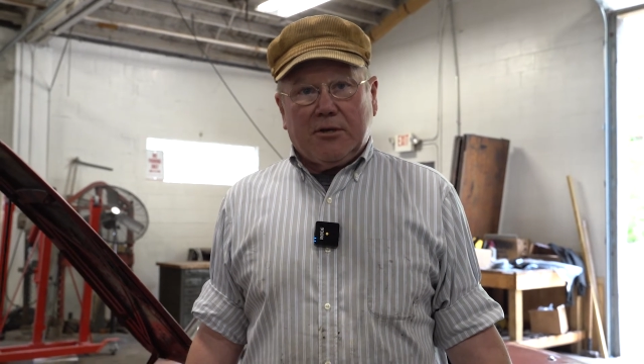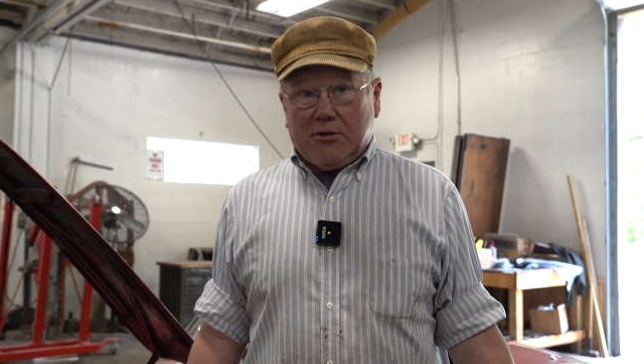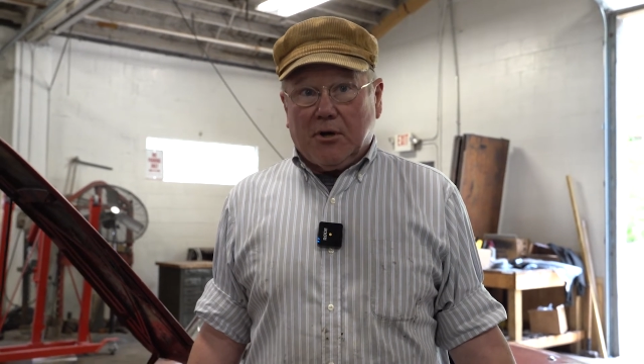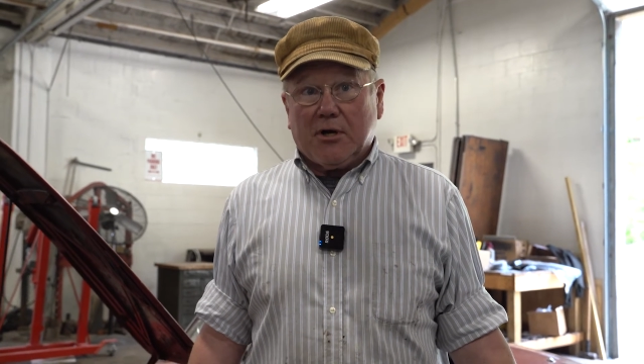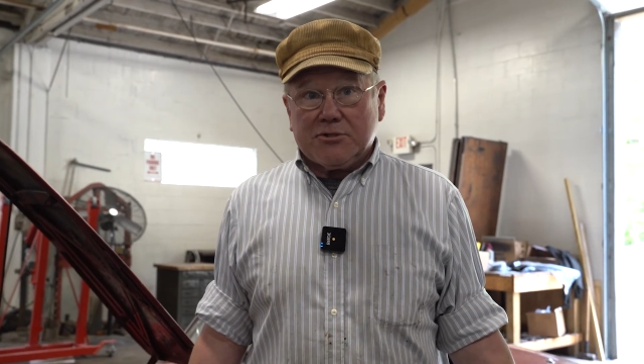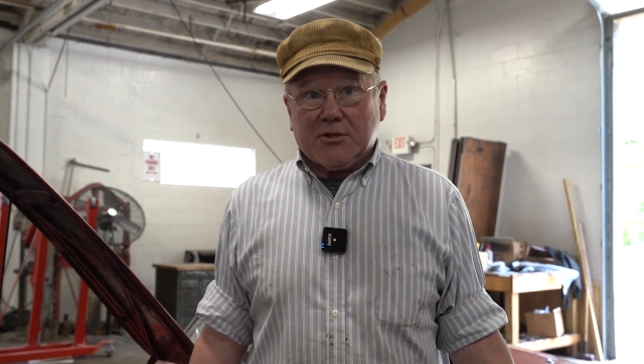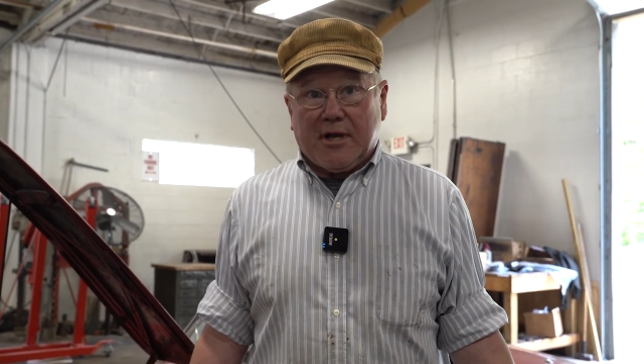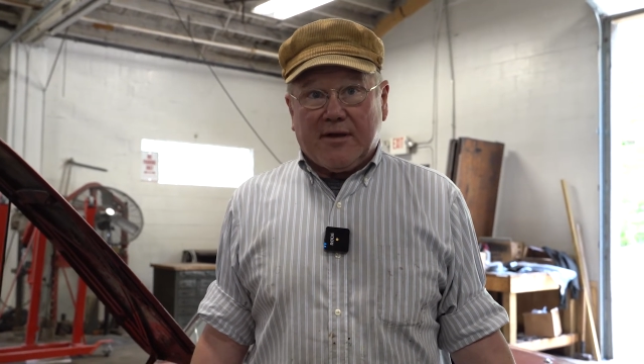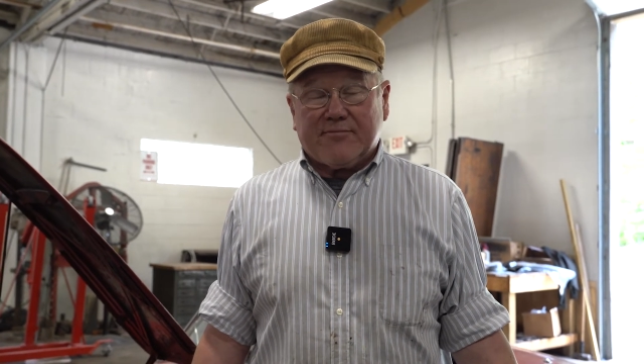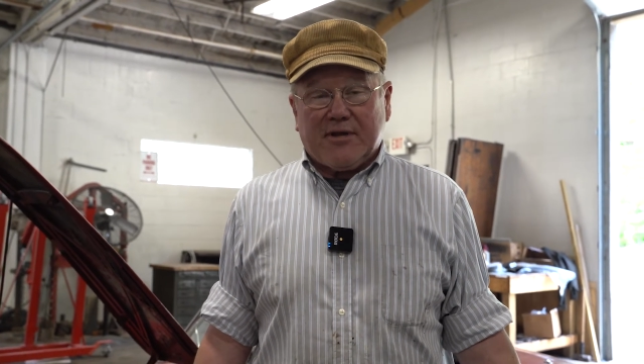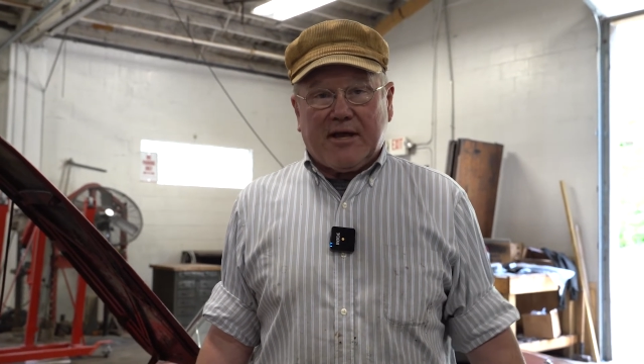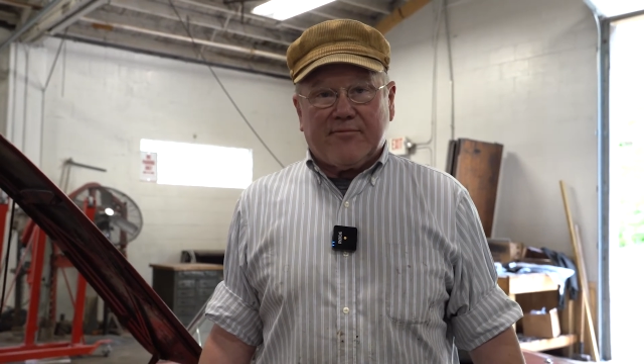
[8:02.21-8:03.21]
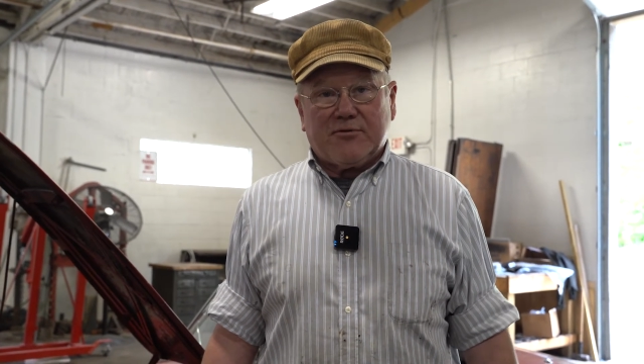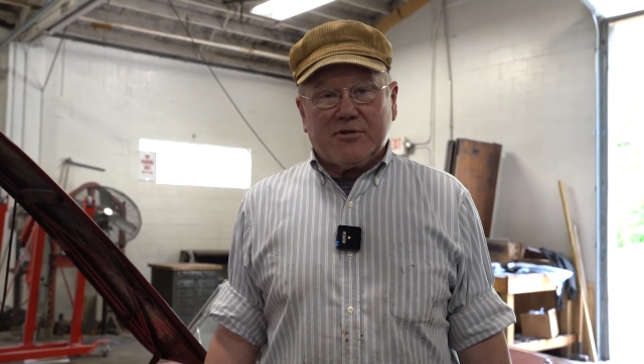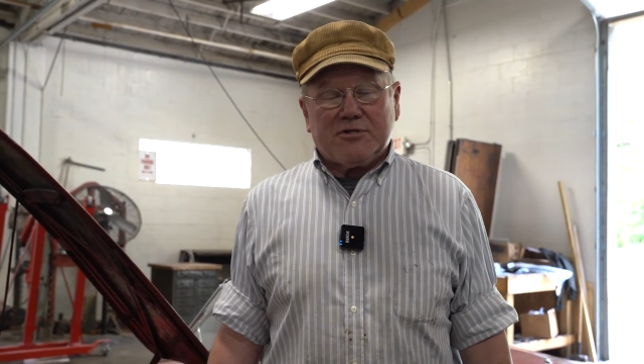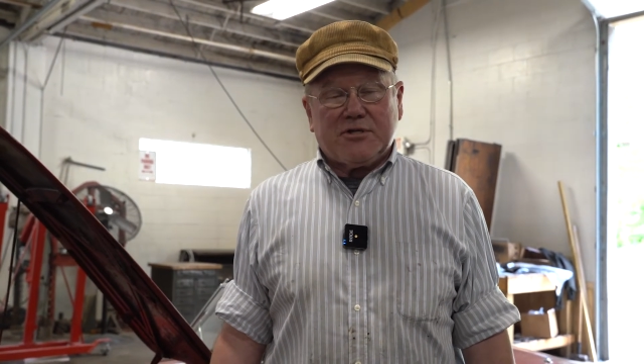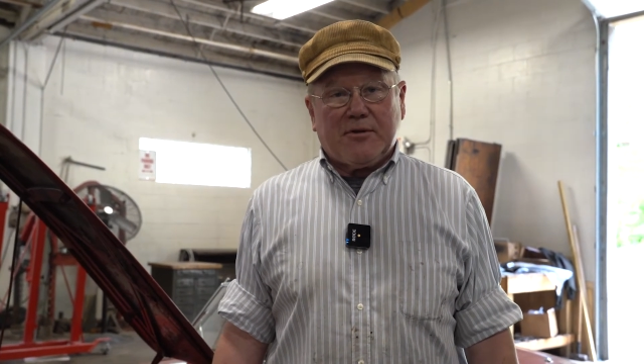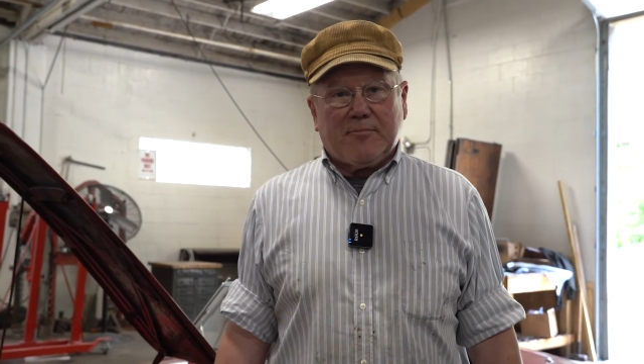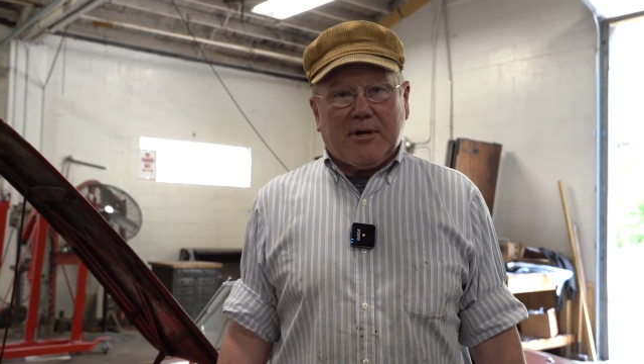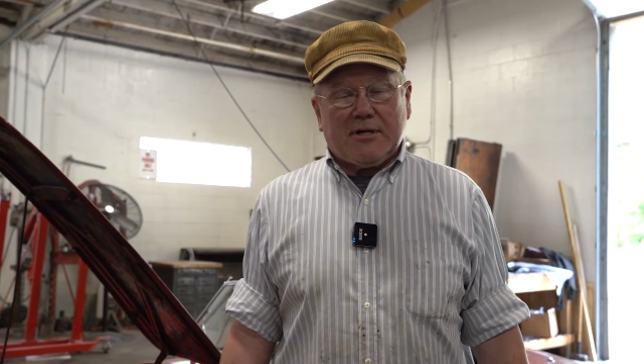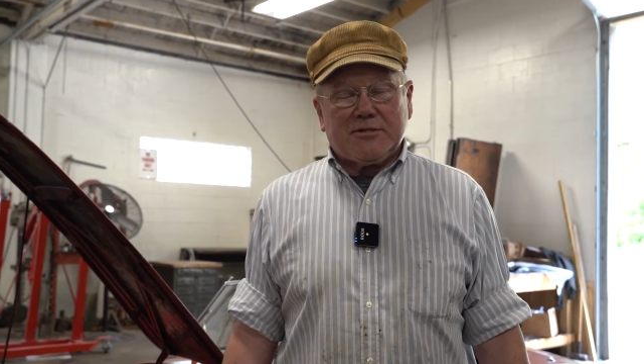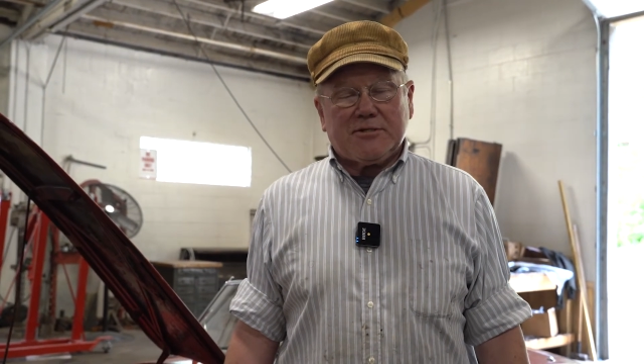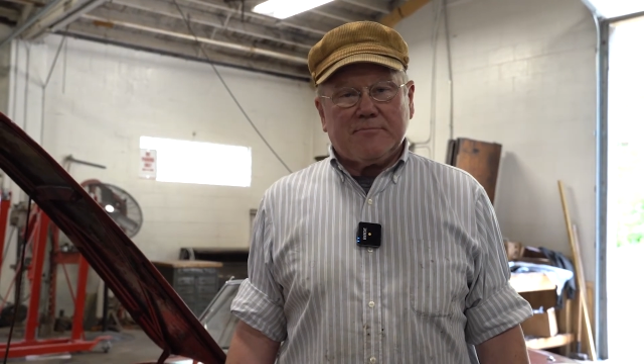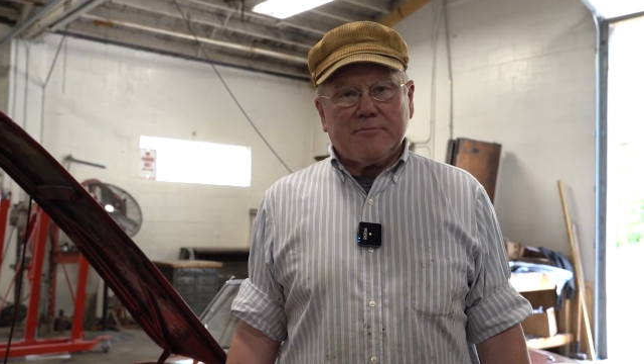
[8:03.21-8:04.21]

You also have to have good seat belts.